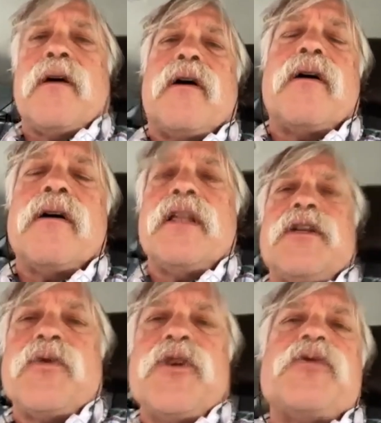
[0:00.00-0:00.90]
are at
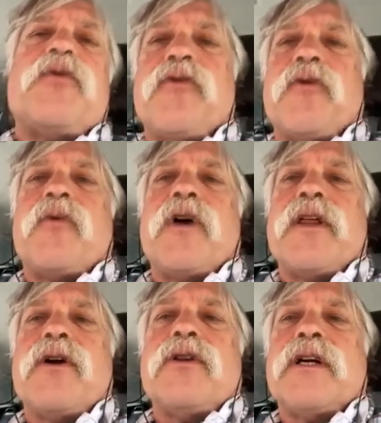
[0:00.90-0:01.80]
least reasonable from the
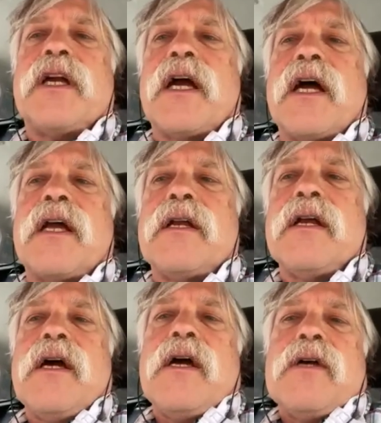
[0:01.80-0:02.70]
way they're looking at it.